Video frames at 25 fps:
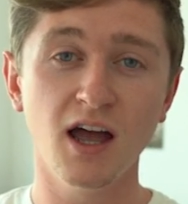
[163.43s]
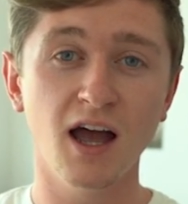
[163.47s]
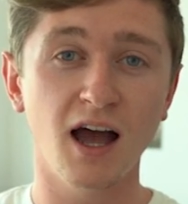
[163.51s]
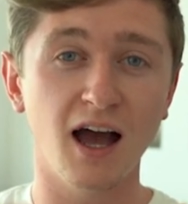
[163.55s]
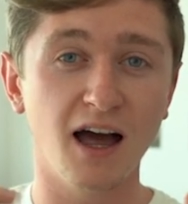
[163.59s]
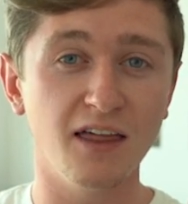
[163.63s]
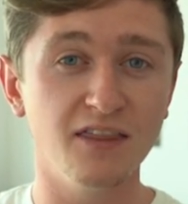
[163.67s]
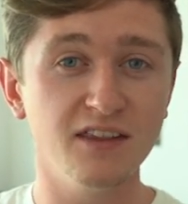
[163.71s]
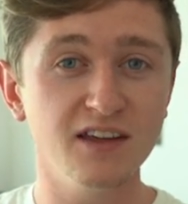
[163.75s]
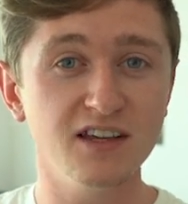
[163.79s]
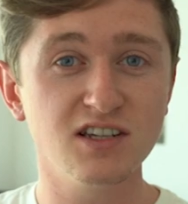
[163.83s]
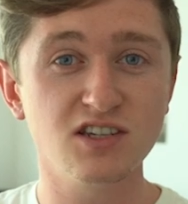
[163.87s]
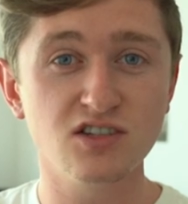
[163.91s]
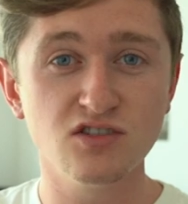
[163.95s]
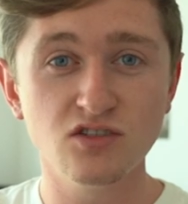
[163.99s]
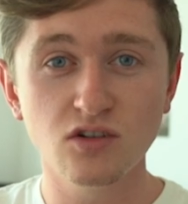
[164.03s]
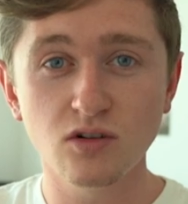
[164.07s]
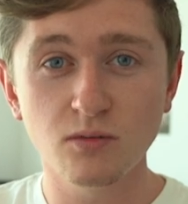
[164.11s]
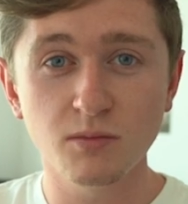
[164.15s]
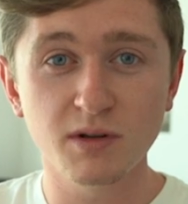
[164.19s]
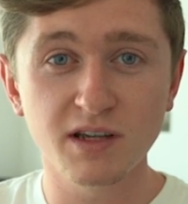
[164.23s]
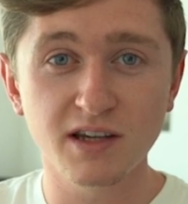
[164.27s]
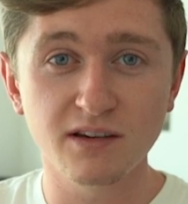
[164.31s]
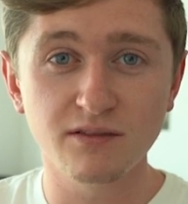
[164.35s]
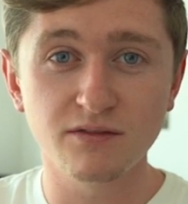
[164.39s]
And these are
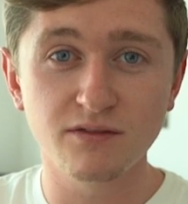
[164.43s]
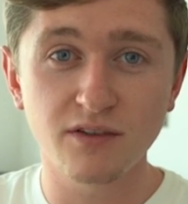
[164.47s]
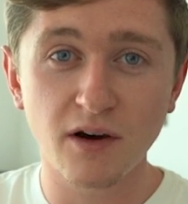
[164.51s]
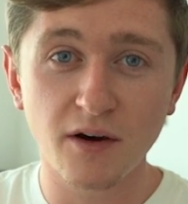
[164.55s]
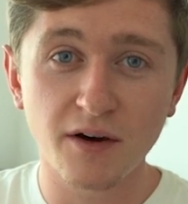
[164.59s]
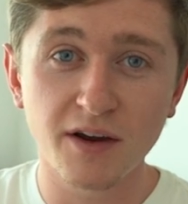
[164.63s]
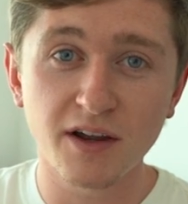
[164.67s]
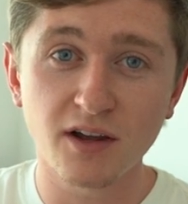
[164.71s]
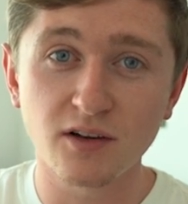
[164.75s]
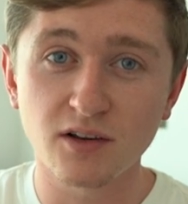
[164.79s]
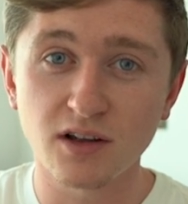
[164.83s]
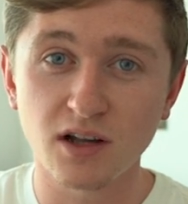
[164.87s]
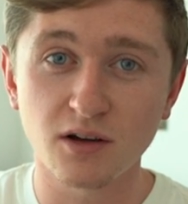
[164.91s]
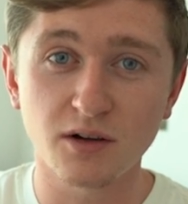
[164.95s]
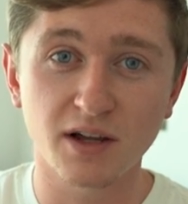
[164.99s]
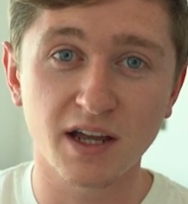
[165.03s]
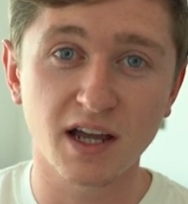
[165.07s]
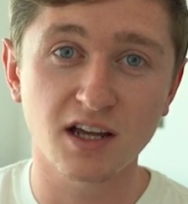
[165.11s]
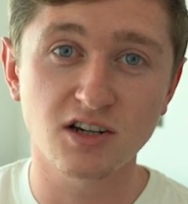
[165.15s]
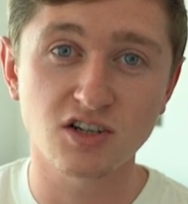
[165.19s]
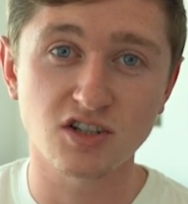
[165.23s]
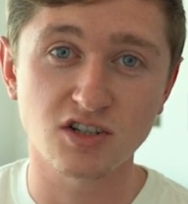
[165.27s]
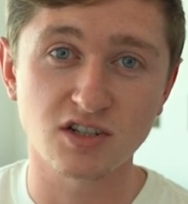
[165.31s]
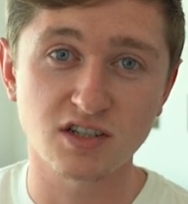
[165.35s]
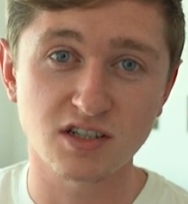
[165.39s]
normally in very good
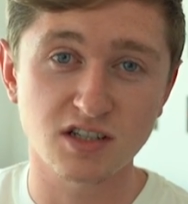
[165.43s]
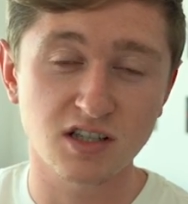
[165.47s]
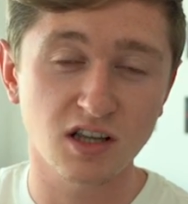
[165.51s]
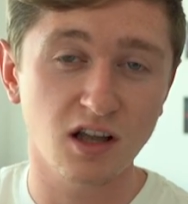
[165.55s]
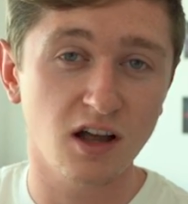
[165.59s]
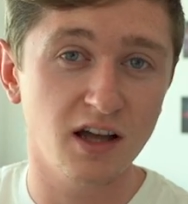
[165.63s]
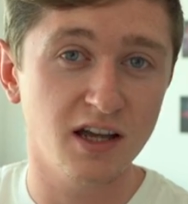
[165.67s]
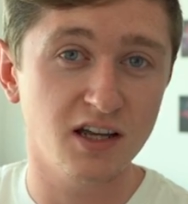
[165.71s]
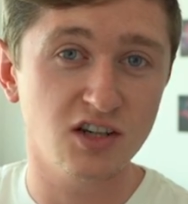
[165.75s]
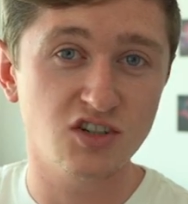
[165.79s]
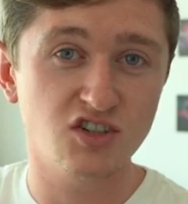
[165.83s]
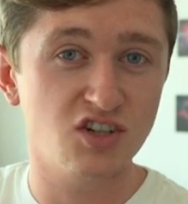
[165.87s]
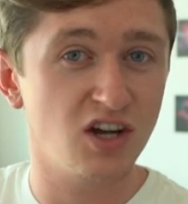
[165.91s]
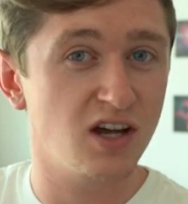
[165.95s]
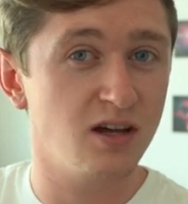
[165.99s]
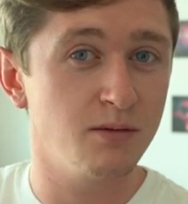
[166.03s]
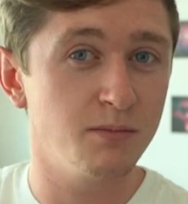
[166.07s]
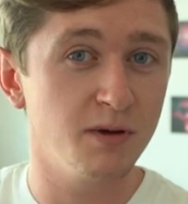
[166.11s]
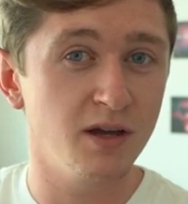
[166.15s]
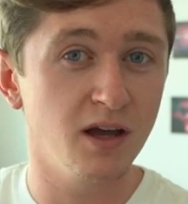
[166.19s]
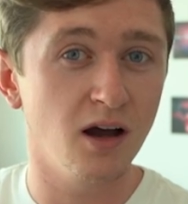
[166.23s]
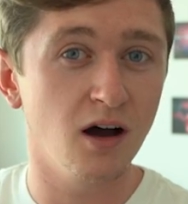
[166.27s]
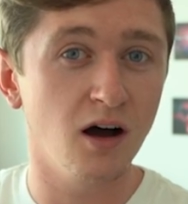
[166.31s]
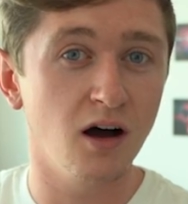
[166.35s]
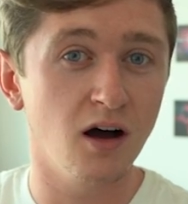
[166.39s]
locations like
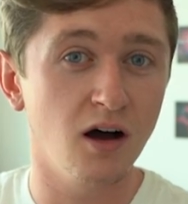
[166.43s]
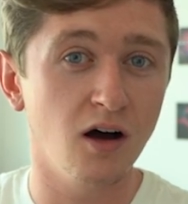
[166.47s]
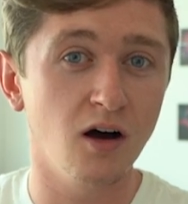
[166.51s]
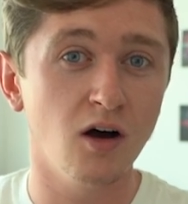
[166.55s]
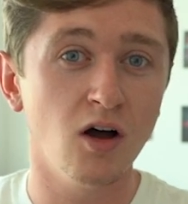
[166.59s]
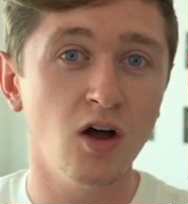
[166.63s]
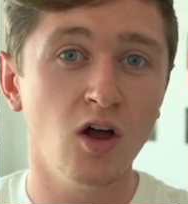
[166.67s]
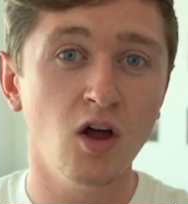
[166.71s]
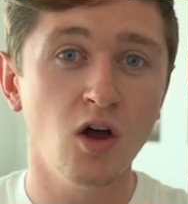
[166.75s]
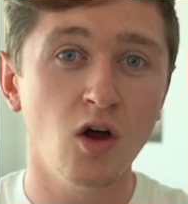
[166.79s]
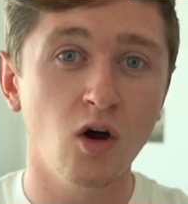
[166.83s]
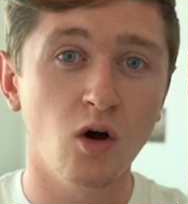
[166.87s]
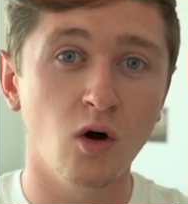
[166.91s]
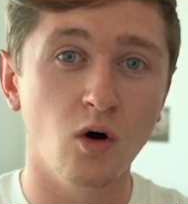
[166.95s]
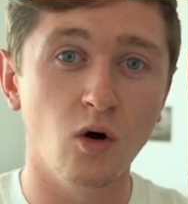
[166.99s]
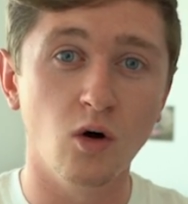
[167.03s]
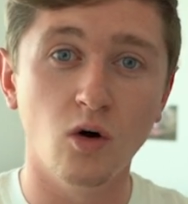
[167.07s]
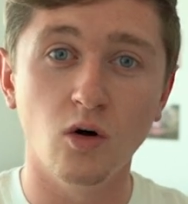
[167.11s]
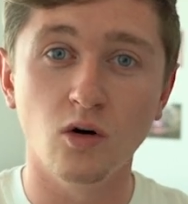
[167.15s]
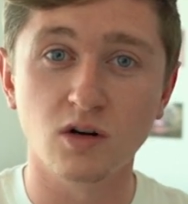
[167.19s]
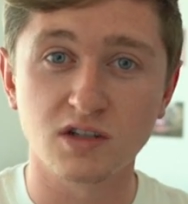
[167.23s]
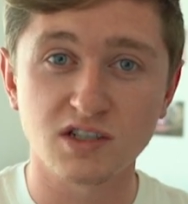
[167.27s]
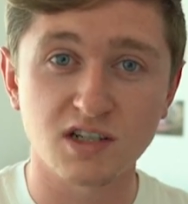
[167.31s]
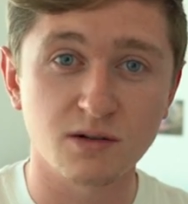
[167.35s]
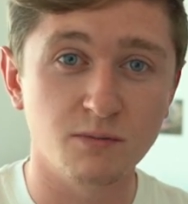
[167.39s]
JBR,
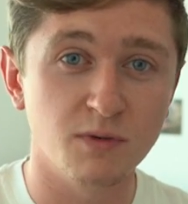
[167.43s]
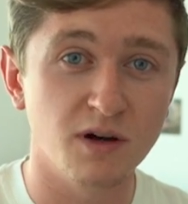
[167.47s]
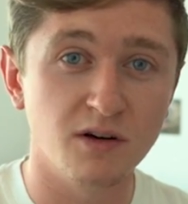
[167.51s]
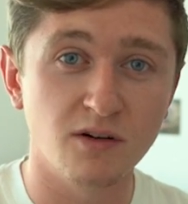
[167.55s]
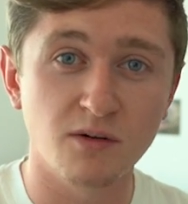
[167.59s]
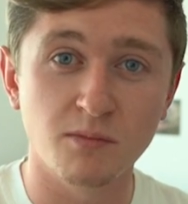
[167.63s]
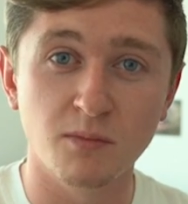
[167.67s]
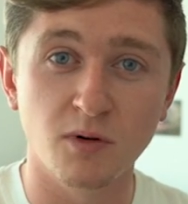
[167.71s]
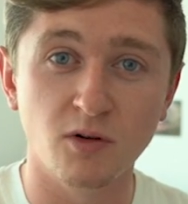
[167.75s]
or somewhere in